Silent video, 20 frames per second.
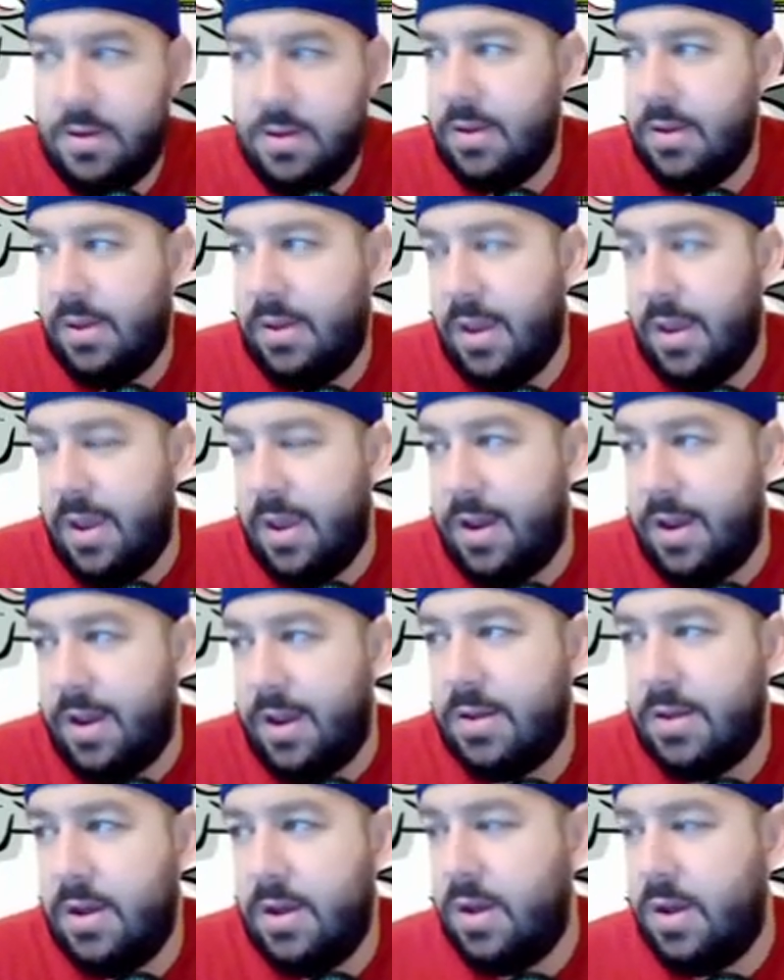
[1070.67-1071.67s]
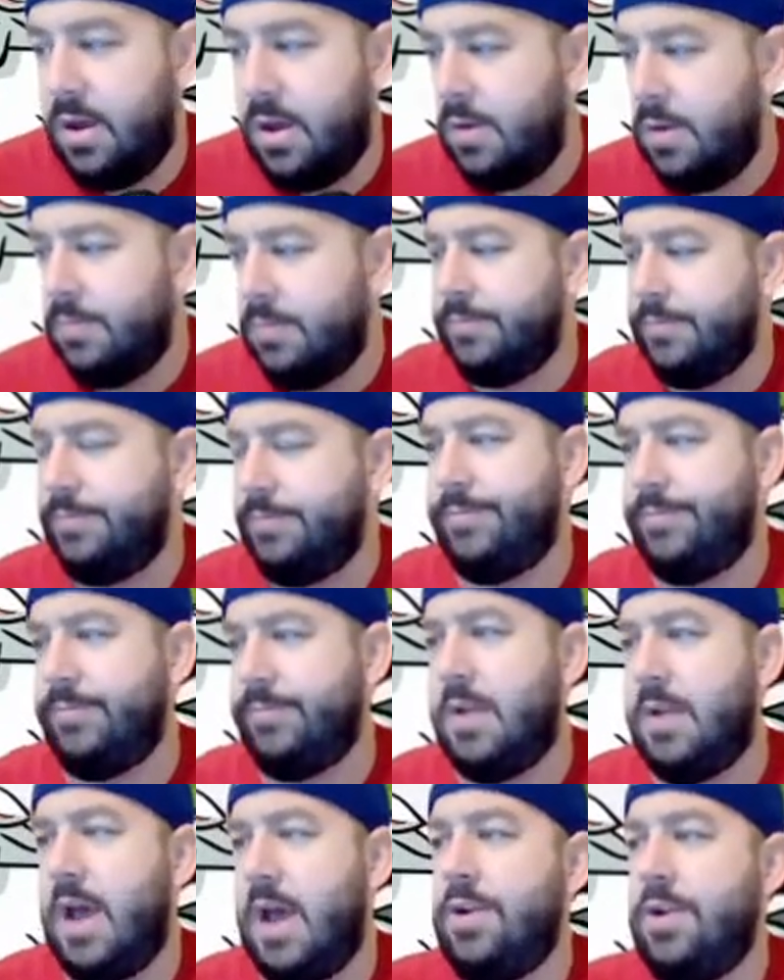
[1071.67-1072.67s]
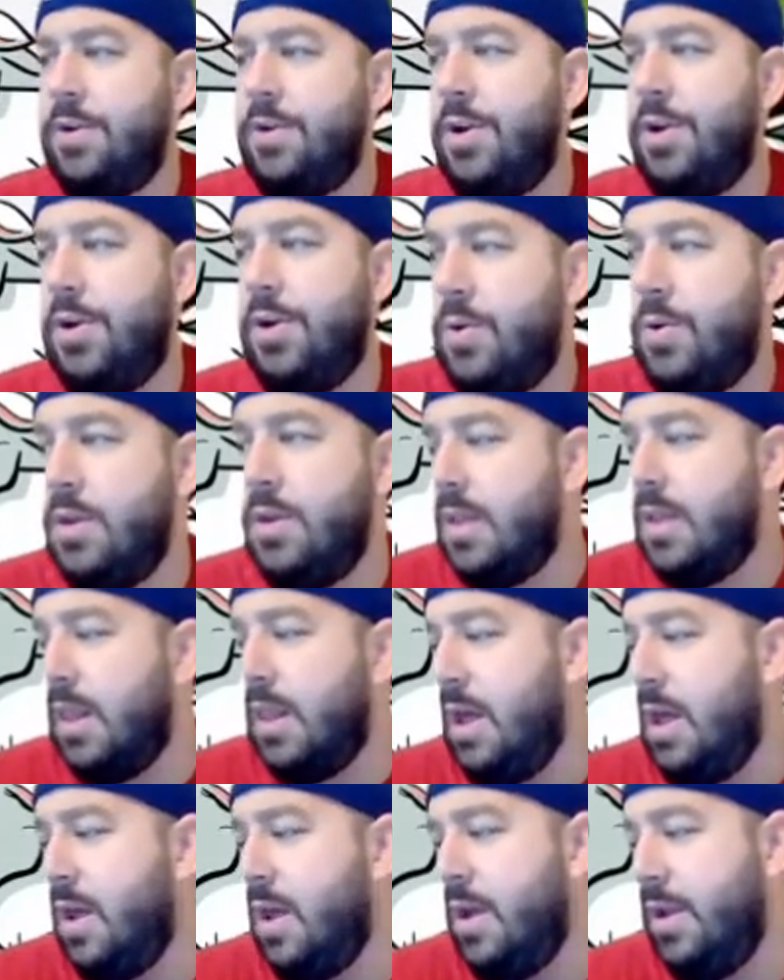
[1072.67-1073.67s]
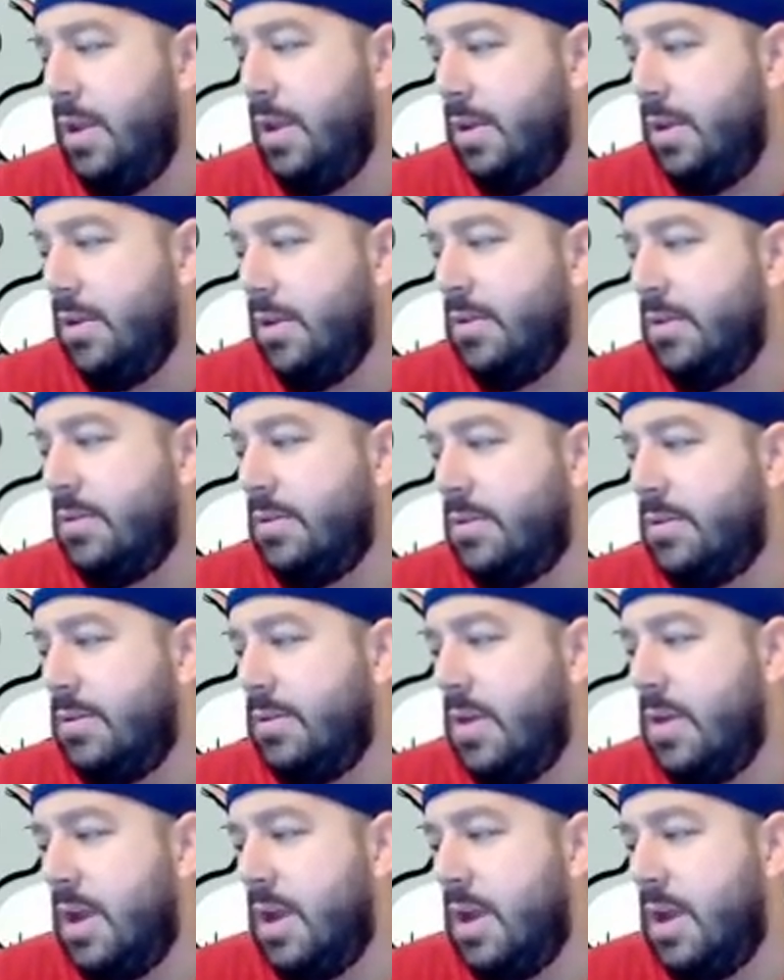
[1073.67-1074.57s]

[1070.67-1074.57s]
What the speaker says: Yeah. I don't know what the line is.